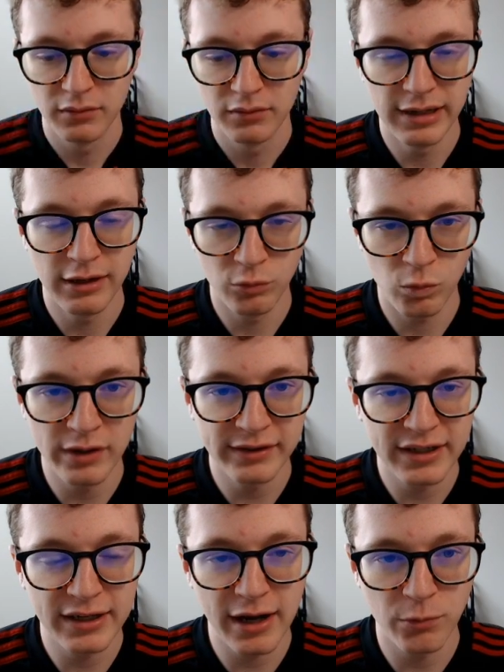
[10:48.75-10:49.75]
Now, one
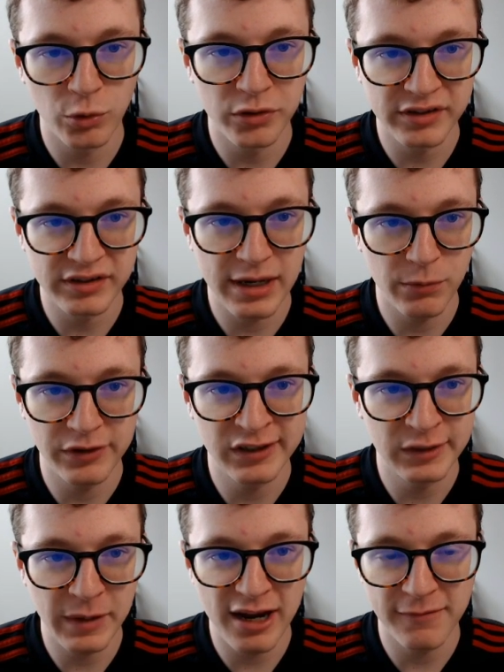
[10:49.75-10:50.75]
thing I will say with the
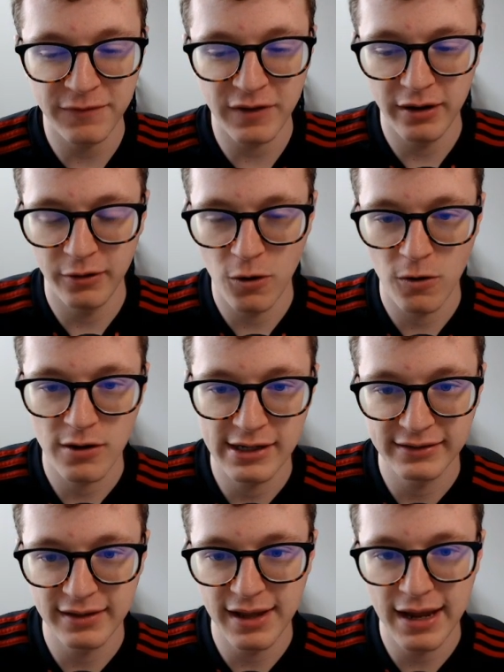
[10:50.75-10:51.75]
Span Finder
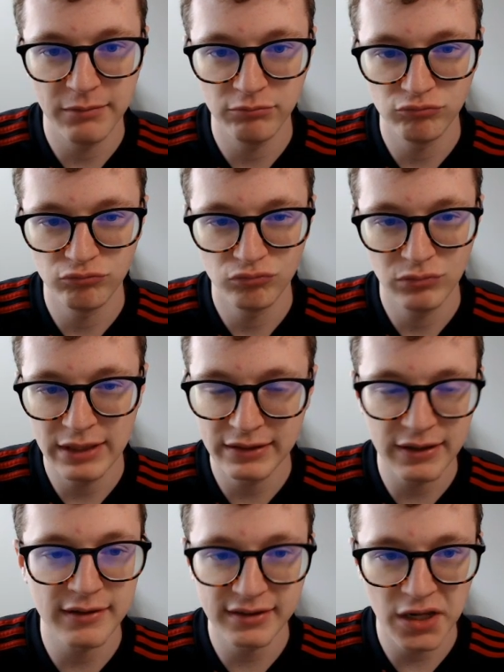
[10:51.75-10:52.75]
is that it
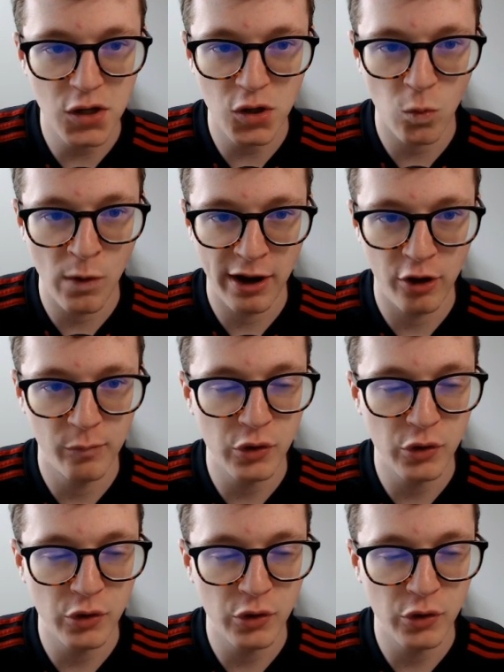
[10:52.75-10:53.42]
does take a while.